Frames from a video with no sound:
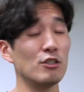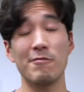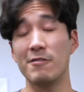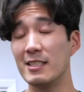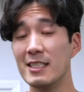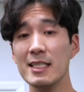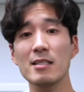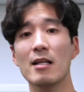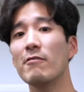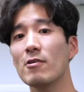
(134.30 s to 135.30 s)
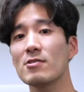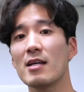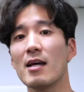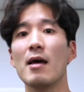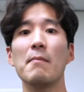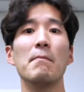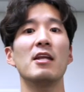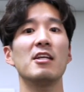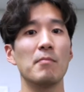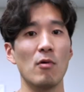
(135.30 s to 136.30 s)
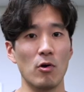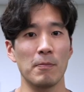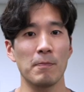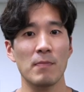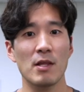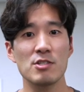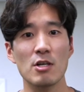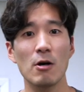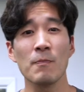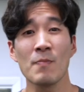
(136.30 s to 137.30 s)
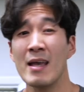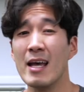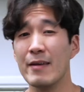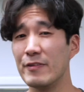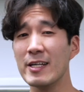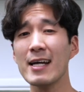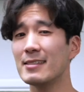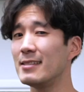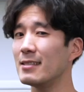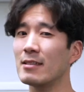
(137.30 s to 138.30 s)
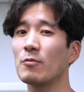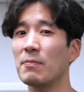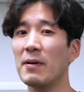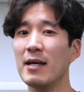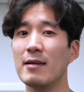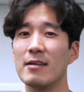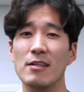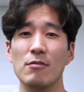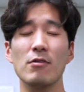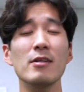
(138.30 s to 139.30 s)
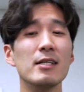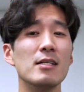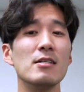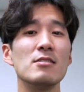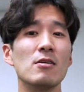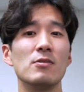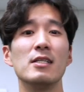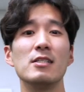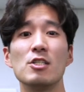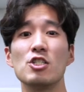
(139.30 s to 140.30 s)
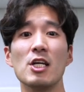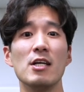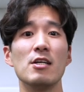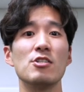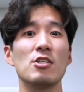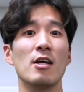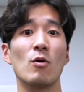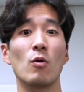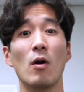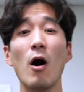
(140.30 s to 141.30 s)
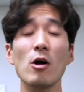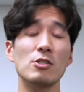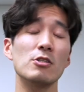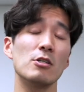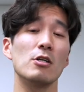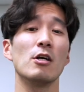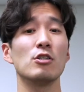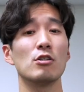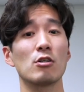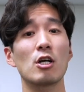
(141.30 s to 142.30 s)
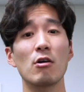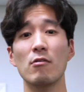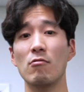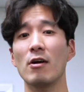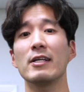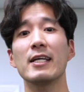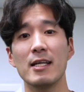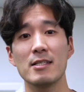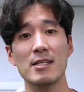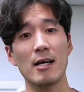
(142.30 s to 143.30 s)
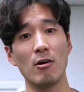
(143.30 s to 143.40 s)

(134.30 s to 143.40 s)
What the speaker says: your fatigue levels, and many more. And so if you're not dealing with pain, there really is no need to change or alter your current running cadence at